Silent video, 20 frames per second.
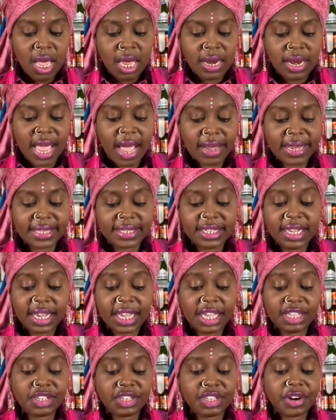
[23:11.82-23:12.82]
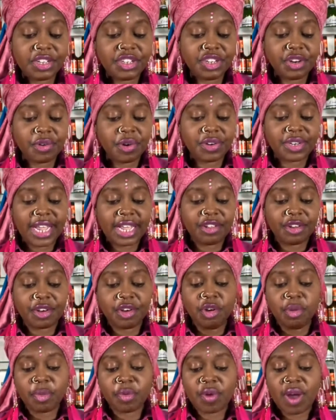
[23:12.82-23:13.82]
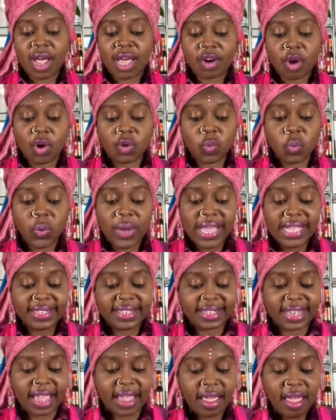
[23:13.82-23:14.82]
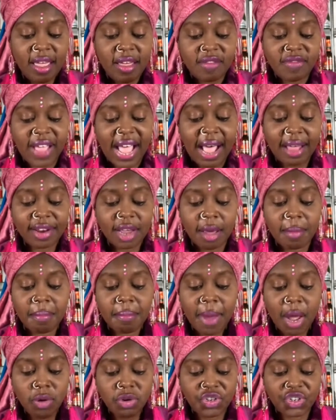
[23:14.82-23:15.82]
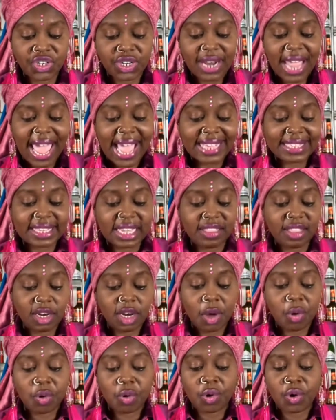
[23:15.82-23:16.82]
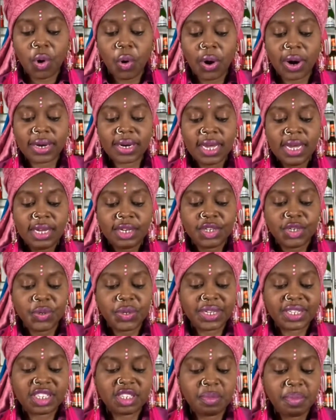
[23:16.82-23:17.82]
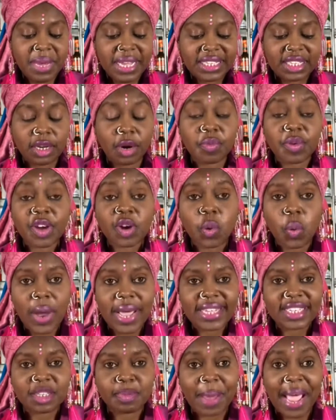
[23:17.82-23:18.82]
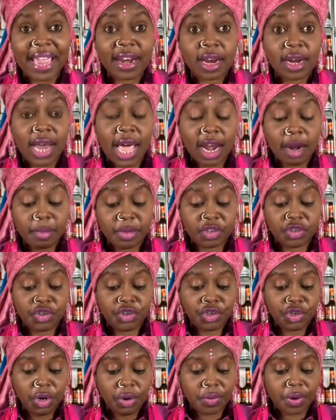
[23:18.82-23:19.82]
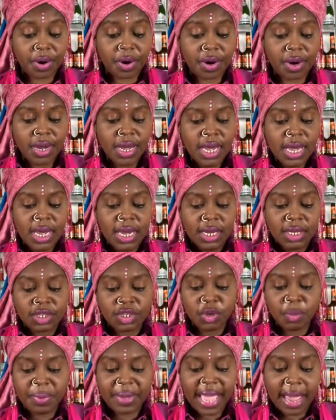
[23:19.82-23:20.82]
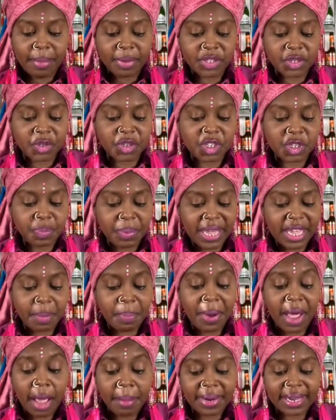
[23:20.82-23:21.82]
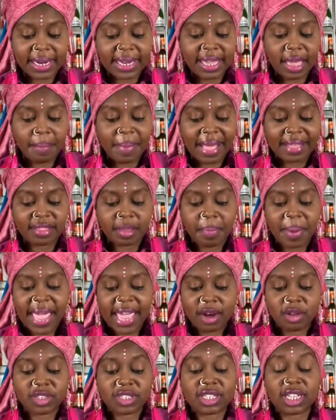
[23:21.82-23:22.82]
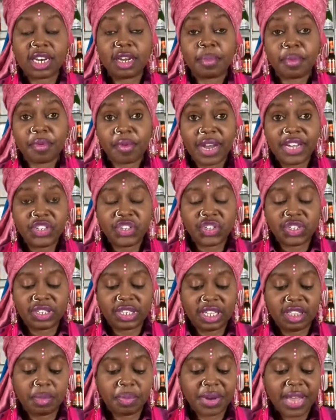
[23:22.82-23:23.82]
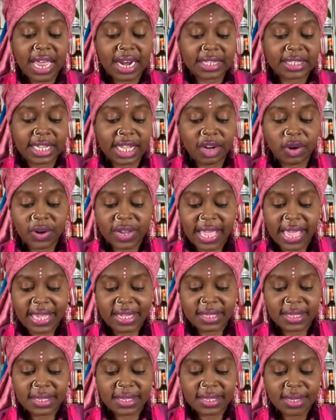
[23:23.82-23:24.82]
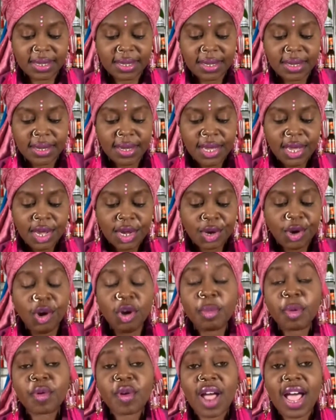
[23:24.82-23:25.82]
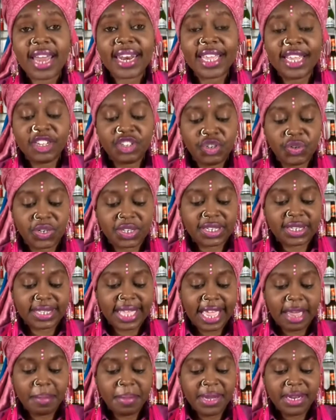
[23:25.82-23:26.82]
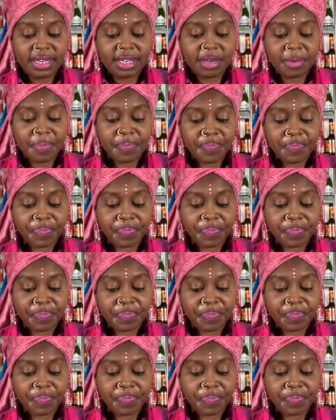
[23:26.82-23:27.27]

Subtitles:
Now, Kentucky Attorney General Daniel Coonmaron on Wednesday filed a motion asking the local court to dismiss a request by an anonymous juror to be able to speak publicly about the panel's deliberations in the Breonna Taylor case. Coonmaron issued a statement